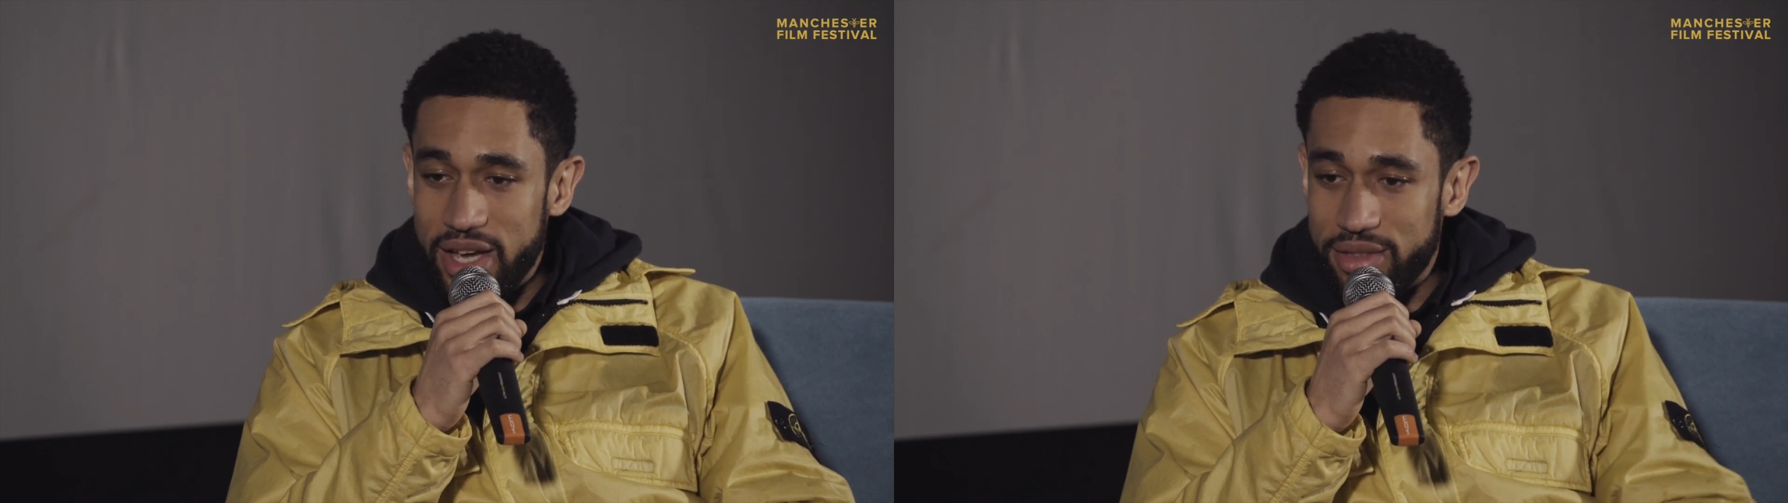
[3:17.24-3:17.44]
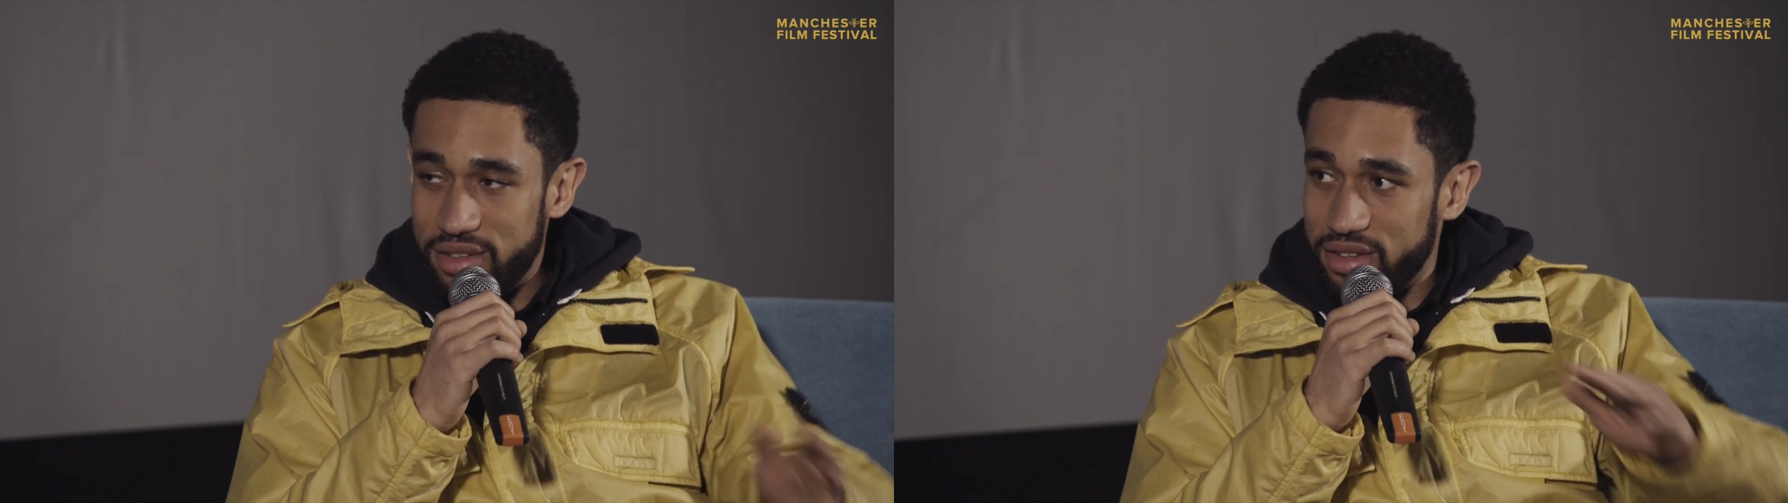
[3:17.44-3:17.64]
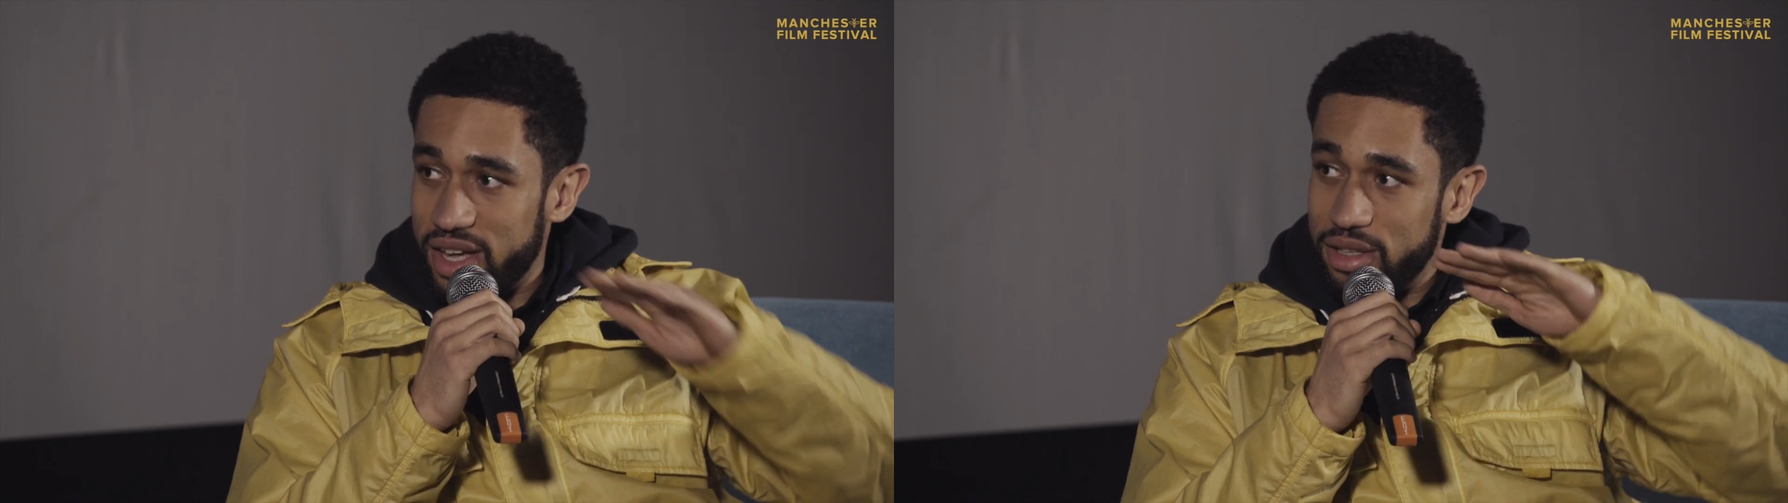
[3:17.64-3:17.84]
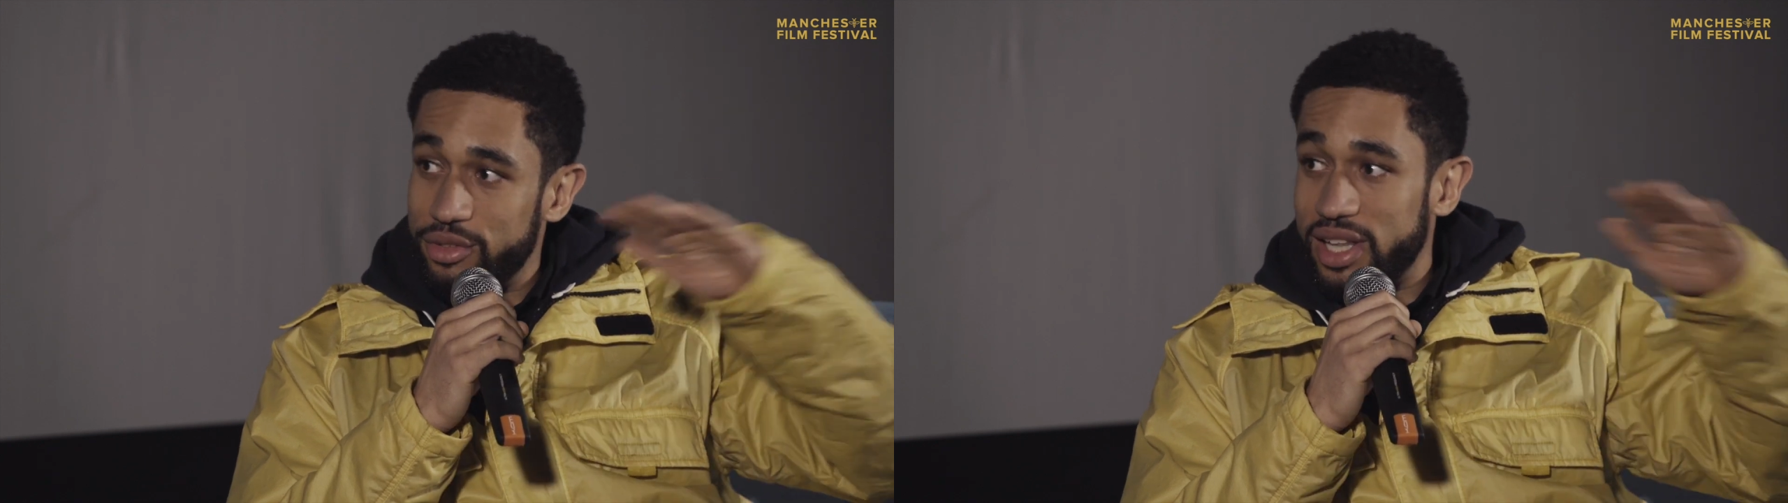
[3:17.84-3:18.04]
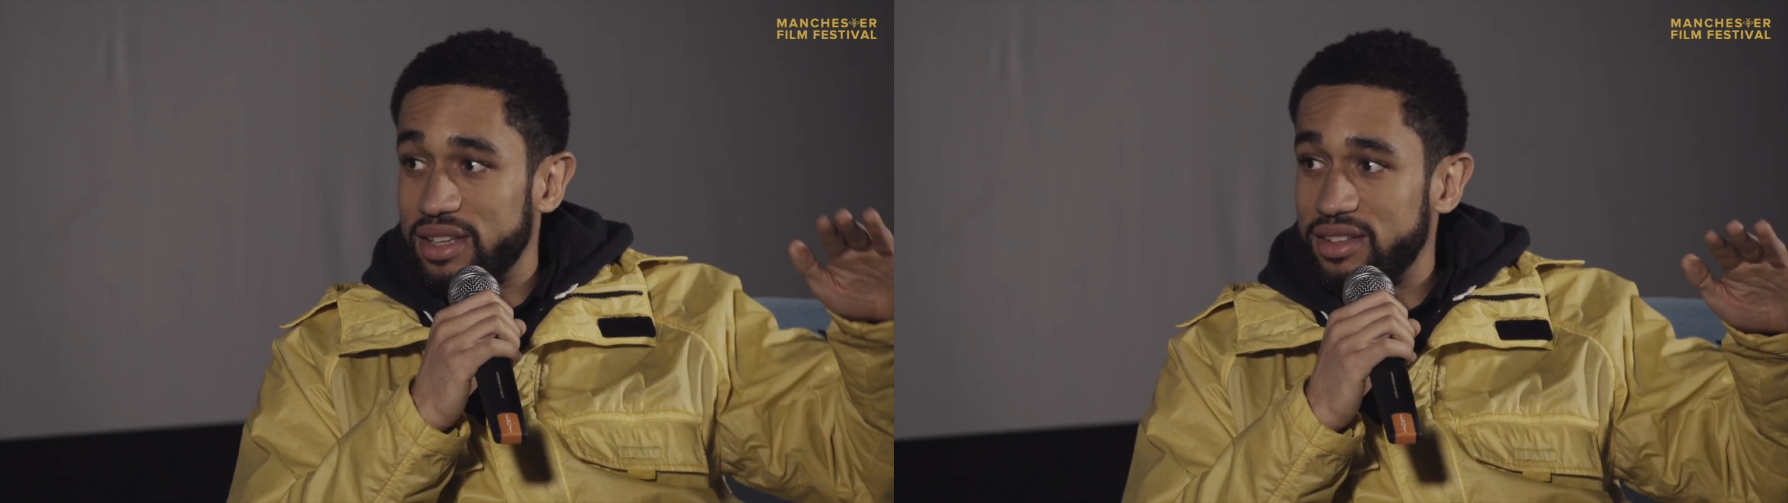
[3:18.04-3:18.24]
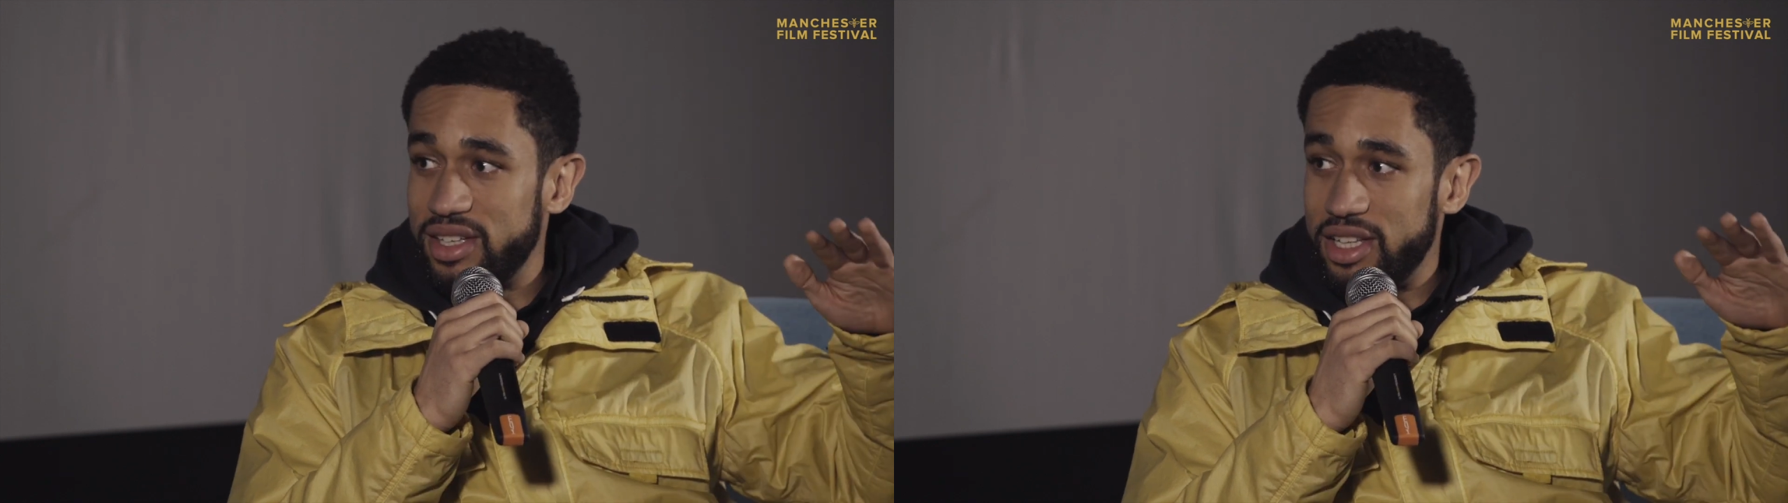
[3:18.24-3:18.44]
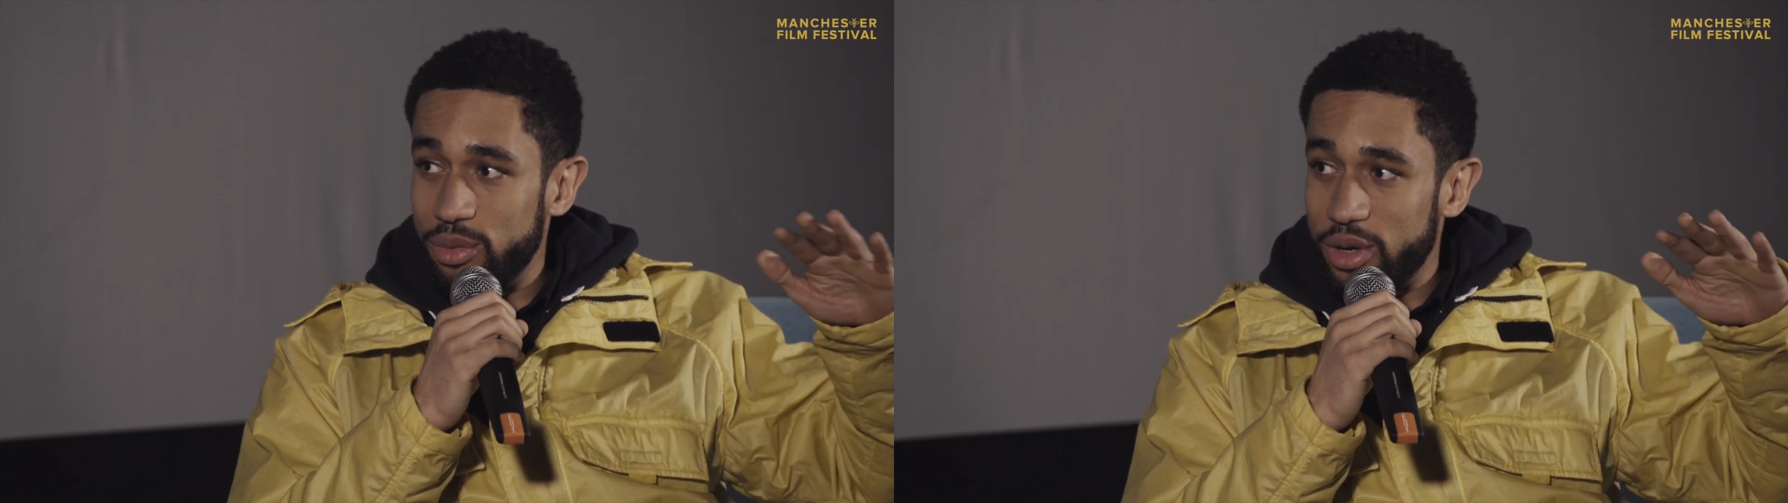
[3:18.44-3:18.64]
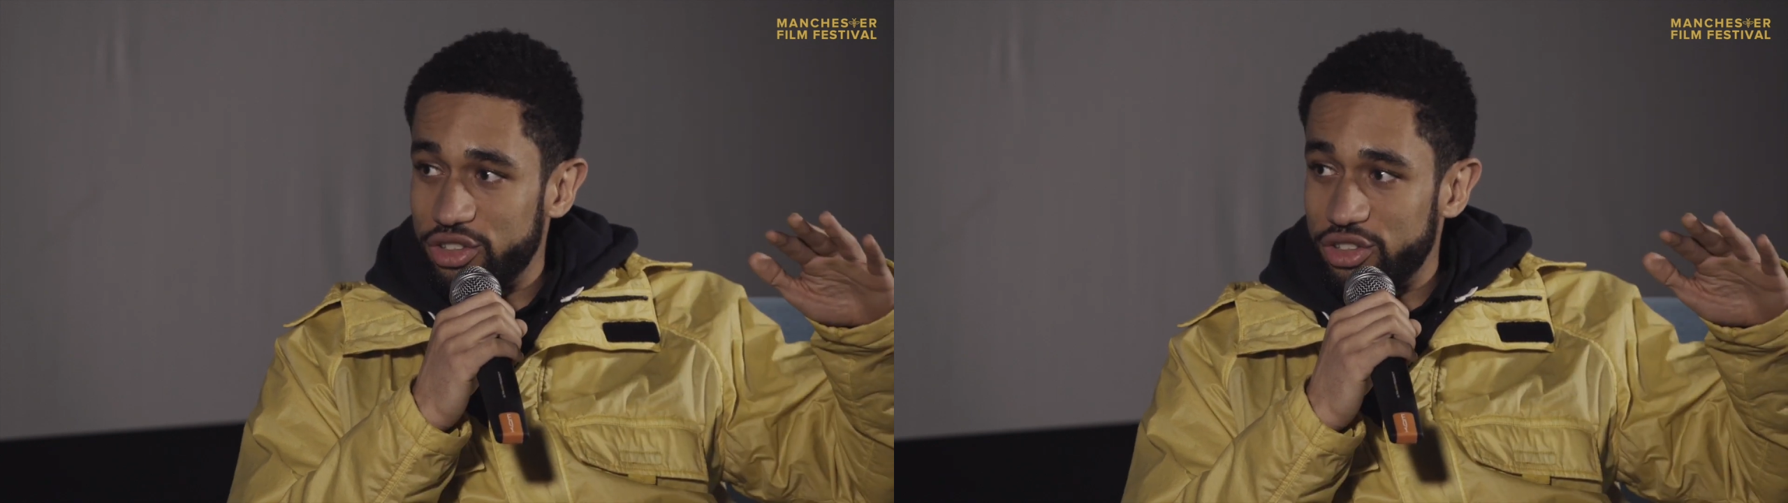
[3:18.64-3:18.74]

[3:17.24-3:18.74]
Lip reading: Yet there's this kind of glass ceiling